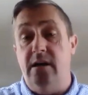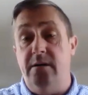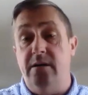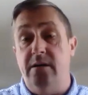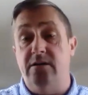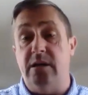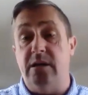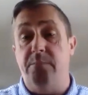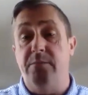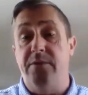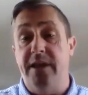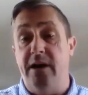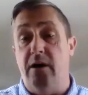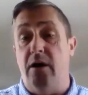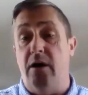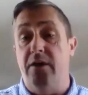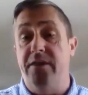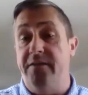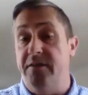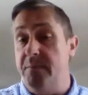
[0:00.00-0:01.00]
something
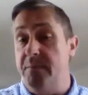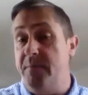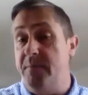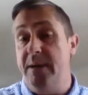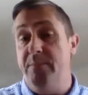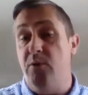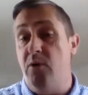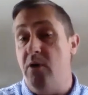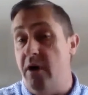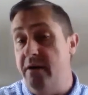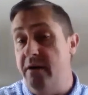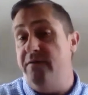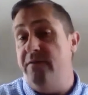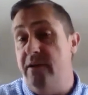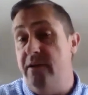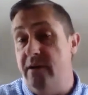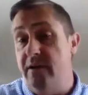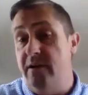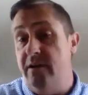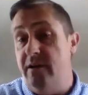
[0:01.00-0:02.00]
I think that people kind of
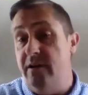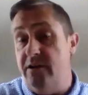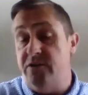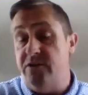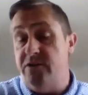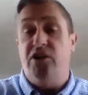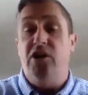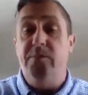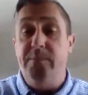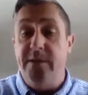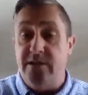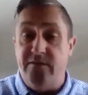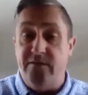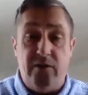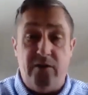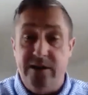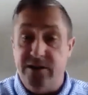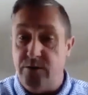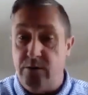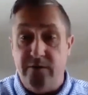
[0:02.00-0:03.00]
assume is a
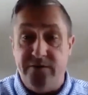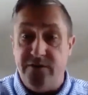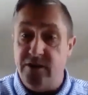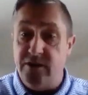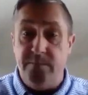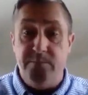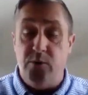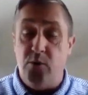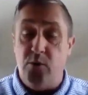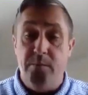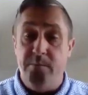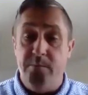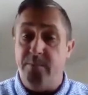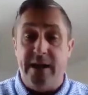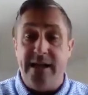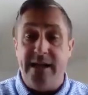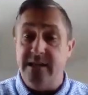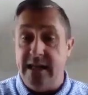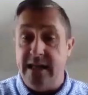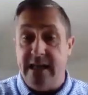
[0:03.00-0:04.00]
very sort of simple,
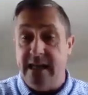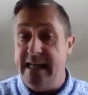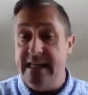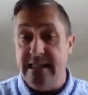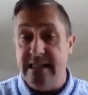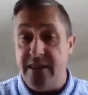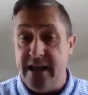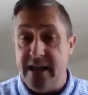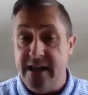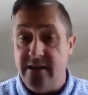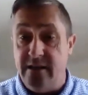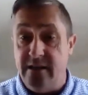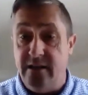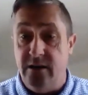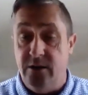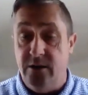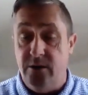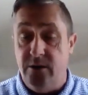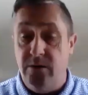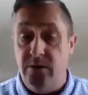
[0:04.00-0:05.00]
basic, and easy thing to
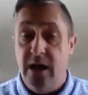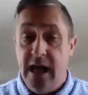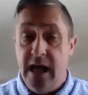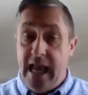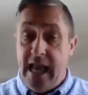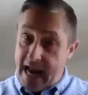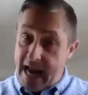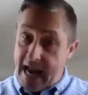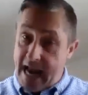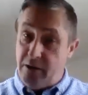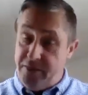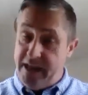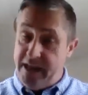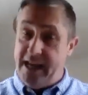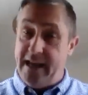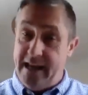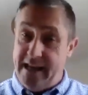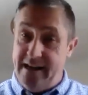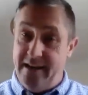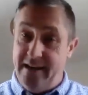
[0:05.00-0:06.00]
do. And I
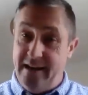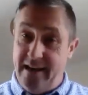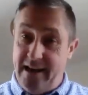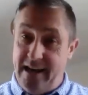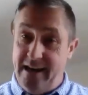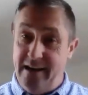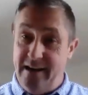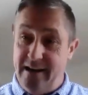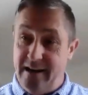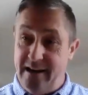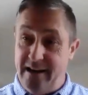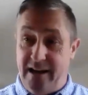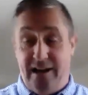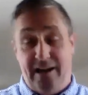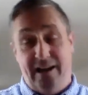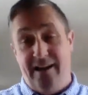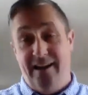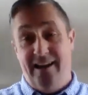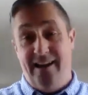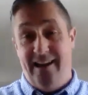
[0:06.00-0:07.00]
think in
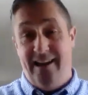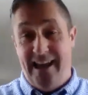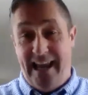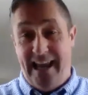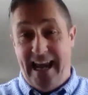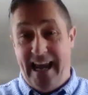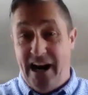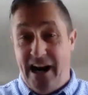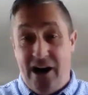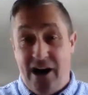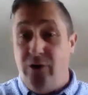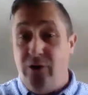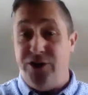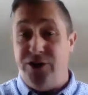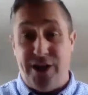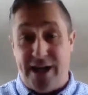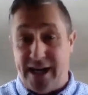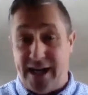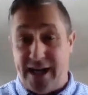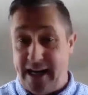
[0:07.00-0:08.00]

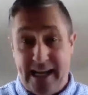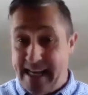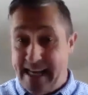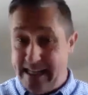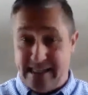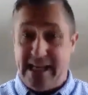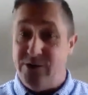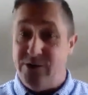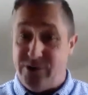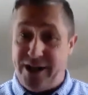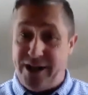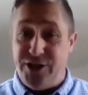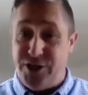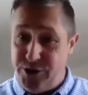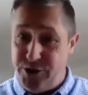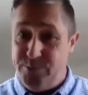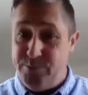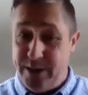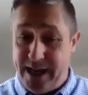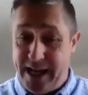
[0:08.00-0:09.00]
logically, it sounds like it
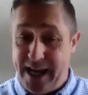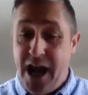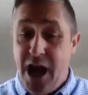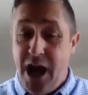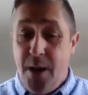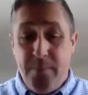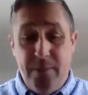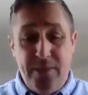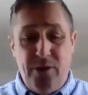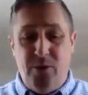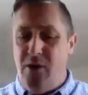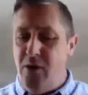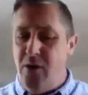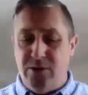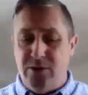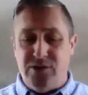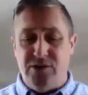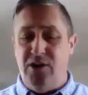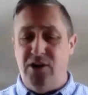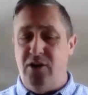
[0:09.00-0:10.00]
should be, but there are
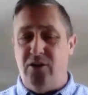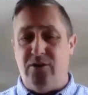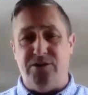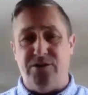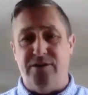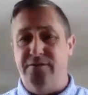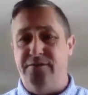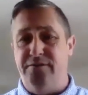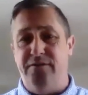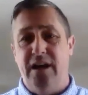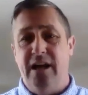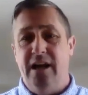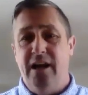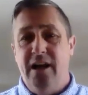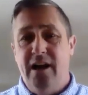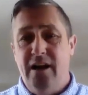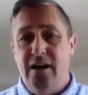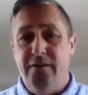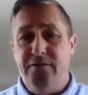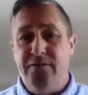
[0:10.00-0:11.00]
lots and lots of
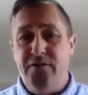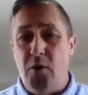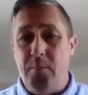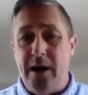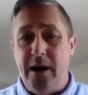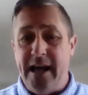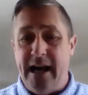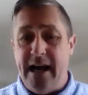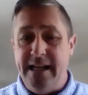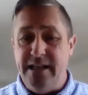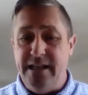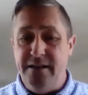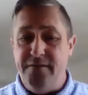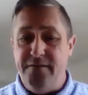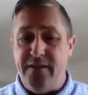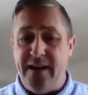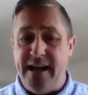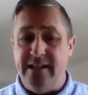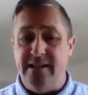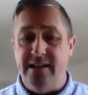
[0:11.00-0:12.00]

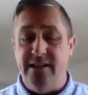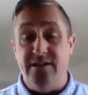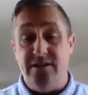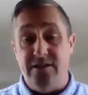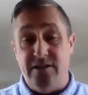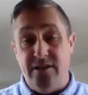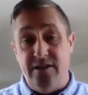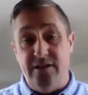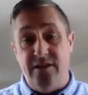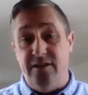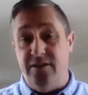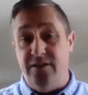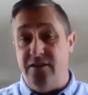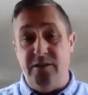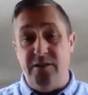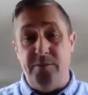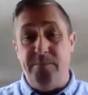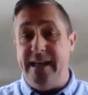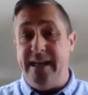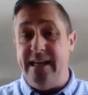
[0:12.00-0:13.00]
complicating factors.
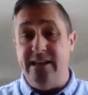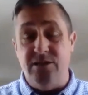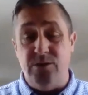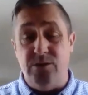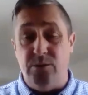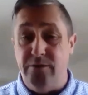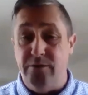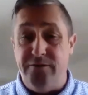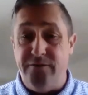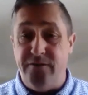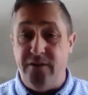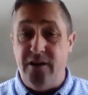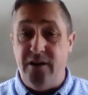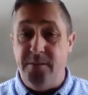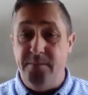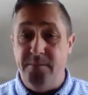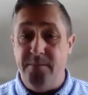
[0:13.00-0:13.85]
The biggest sort of